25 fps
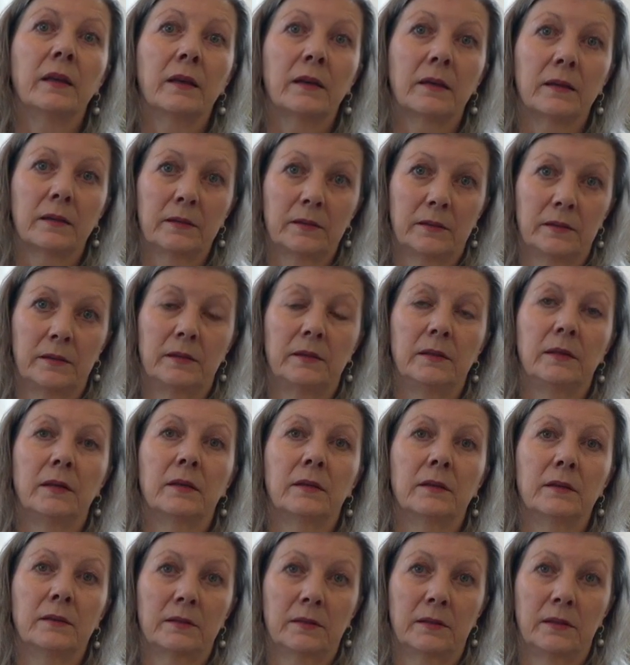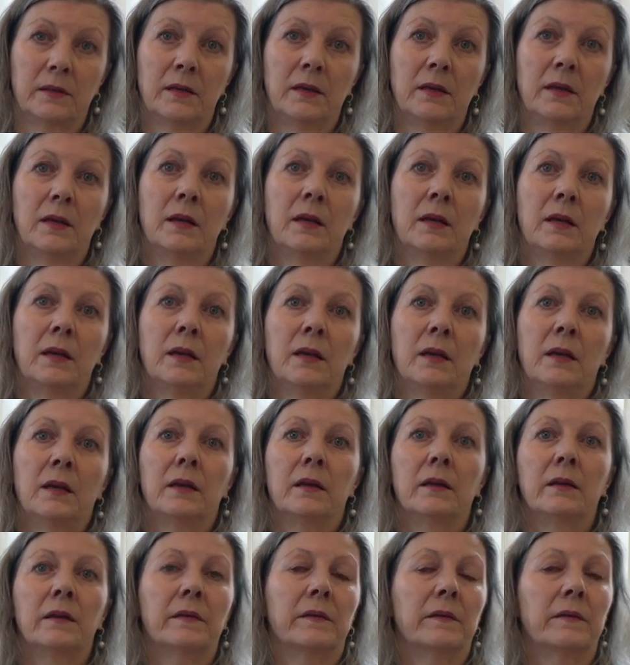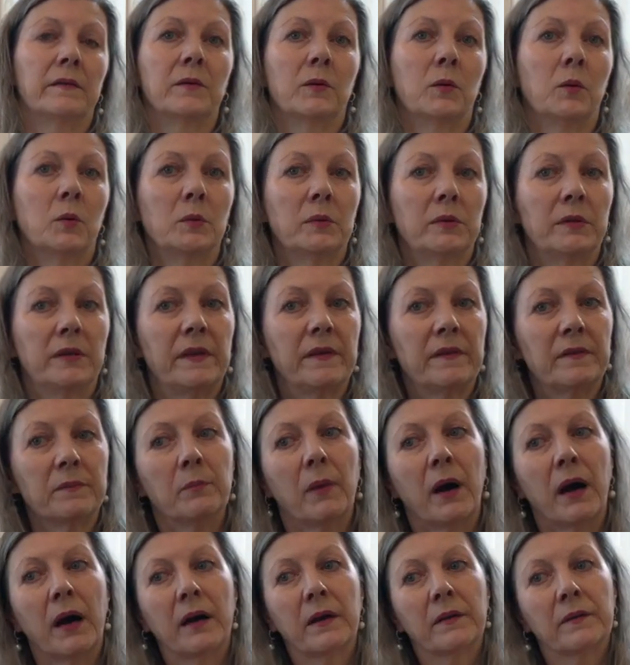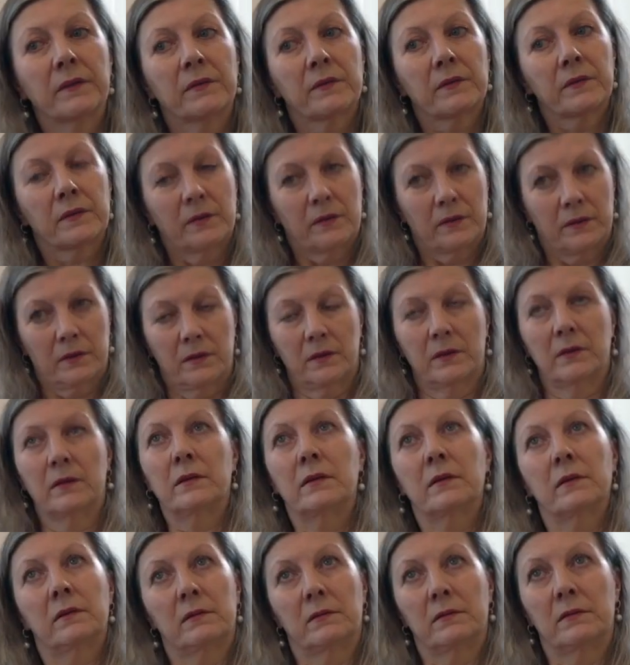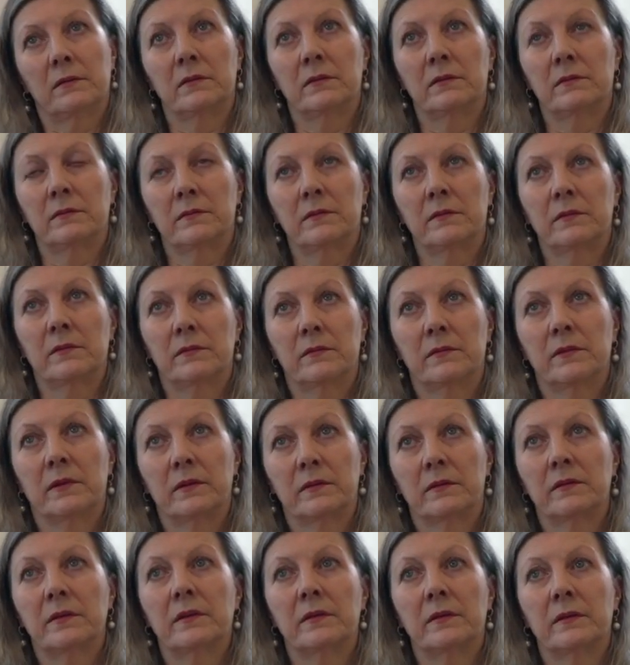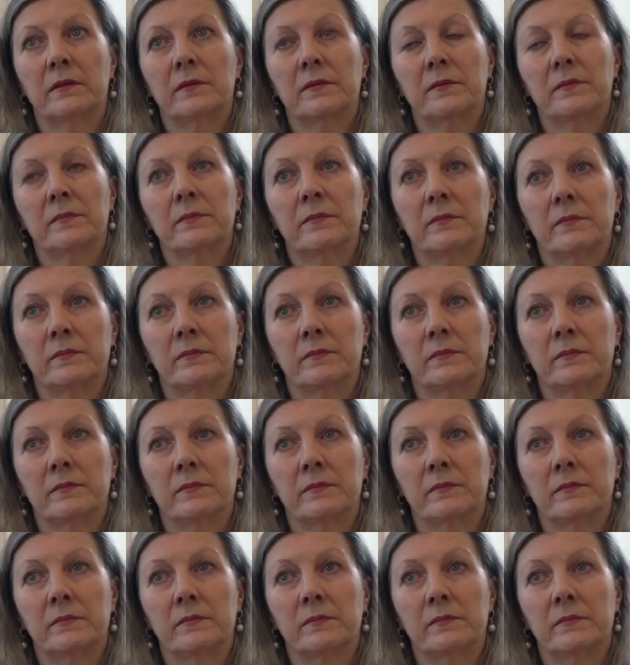Yeah, yeah. Uh, so this mask, uh, the